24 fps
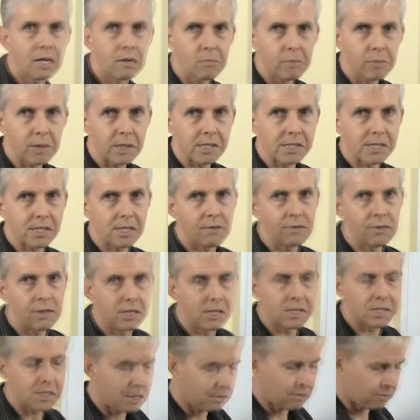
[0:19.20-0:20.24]
10 plus
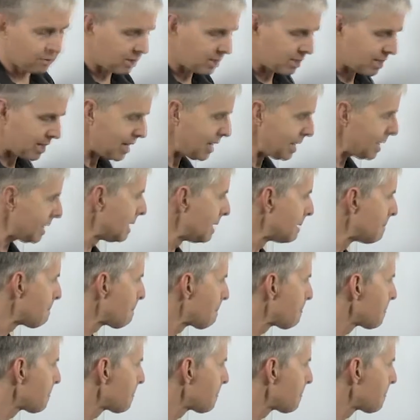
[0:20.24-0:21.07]
7 is 17.